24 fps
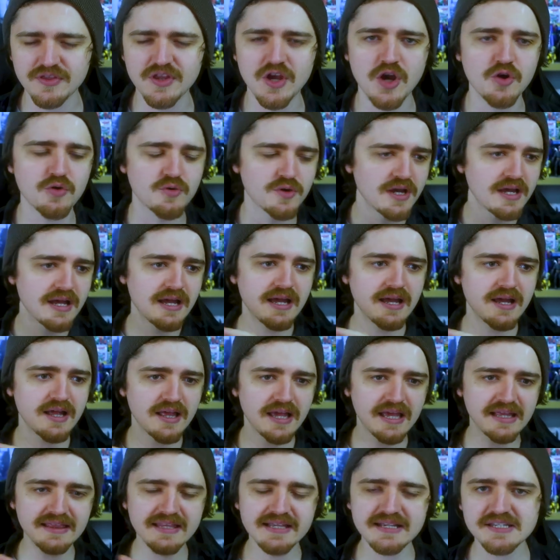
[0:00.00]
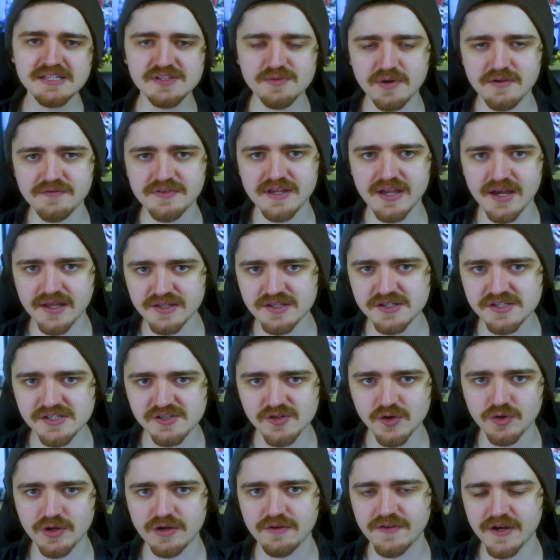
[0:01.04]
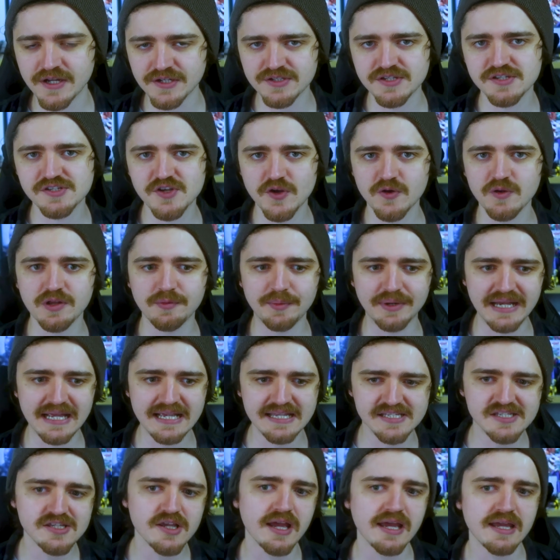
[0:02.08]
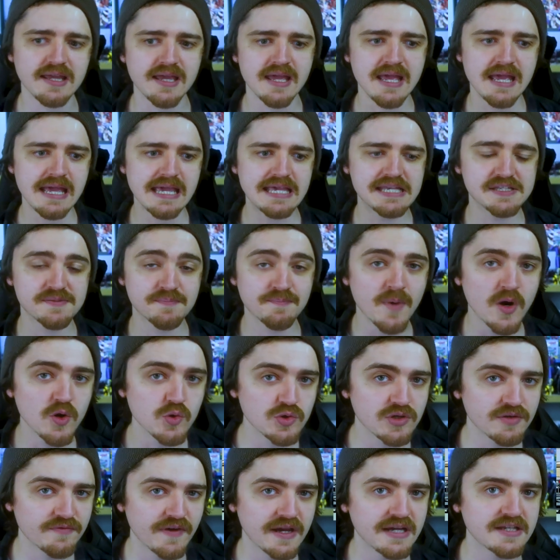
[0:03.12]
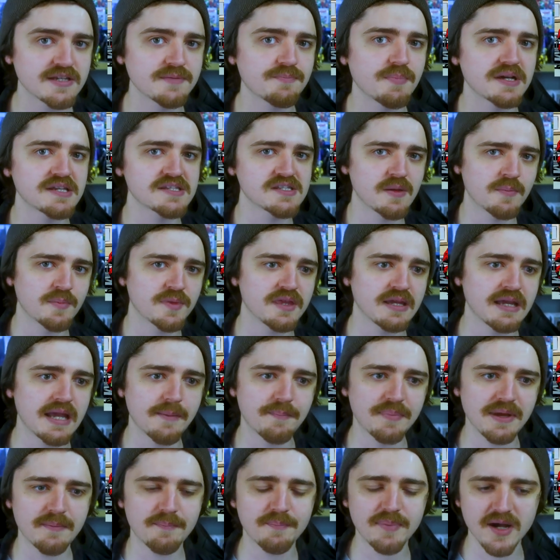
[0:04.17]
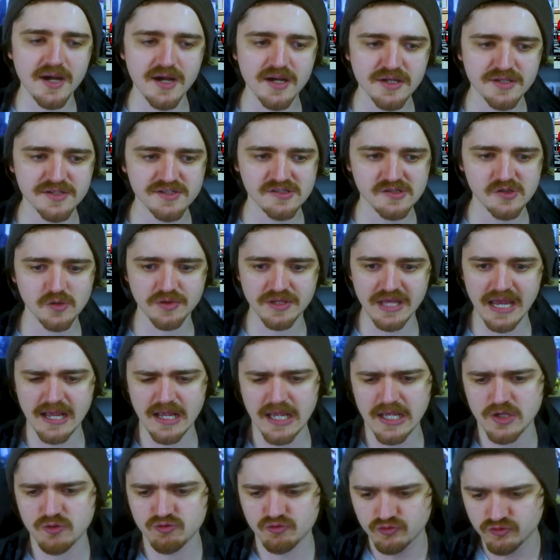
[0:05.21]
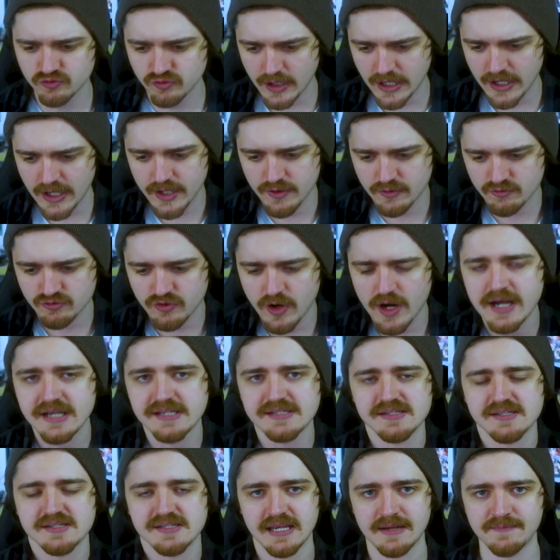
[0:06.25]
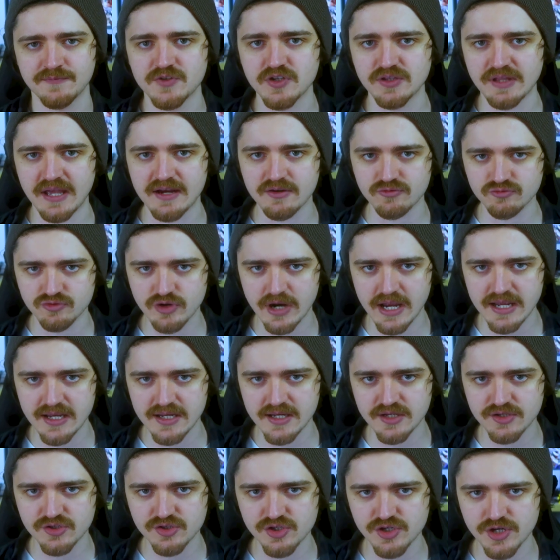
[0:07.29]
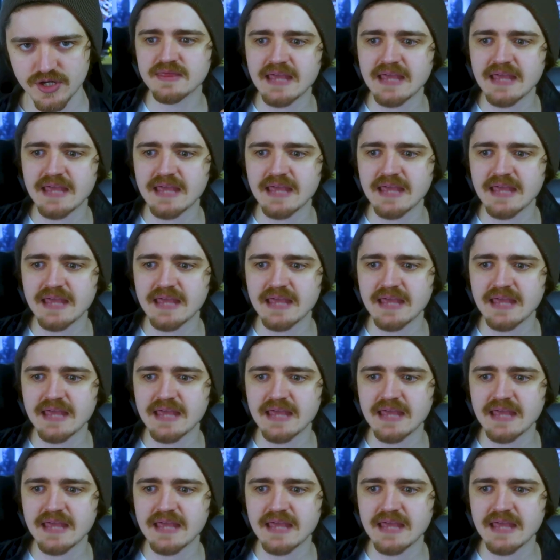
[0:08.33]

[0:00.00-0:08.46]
No, at least with the other story of Hunter Zolomon, it's like he's motivated by something a bit personal that rises him to that rage.